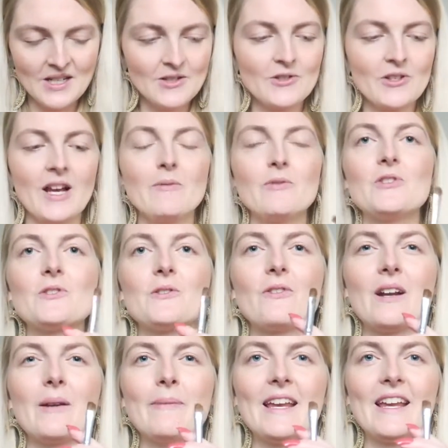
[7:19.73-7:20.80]
So I'm just
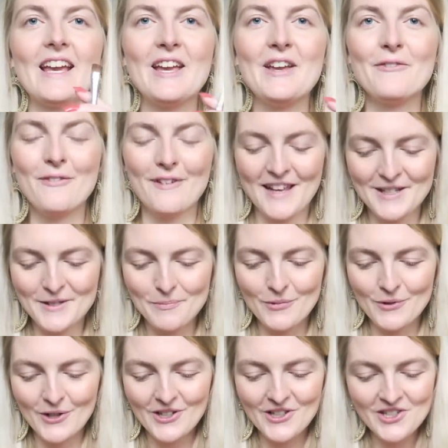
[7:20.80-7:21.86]
grabbing a flat
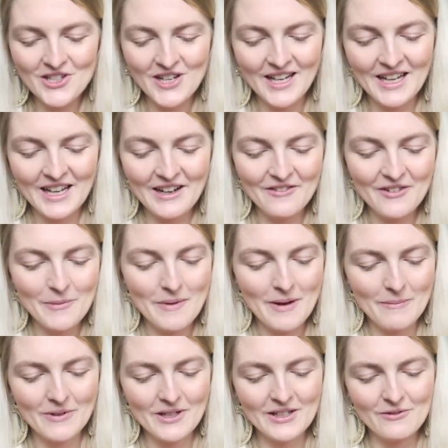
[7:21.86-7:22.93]
brush, and I
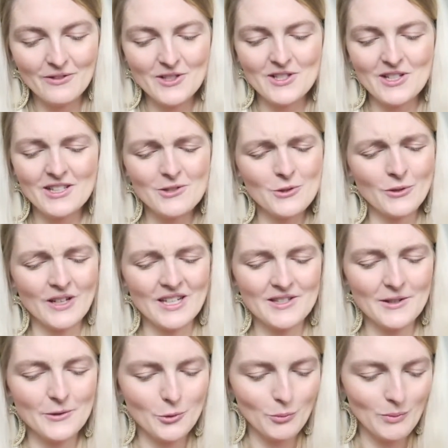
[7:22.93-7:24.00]
remember it was not so easy to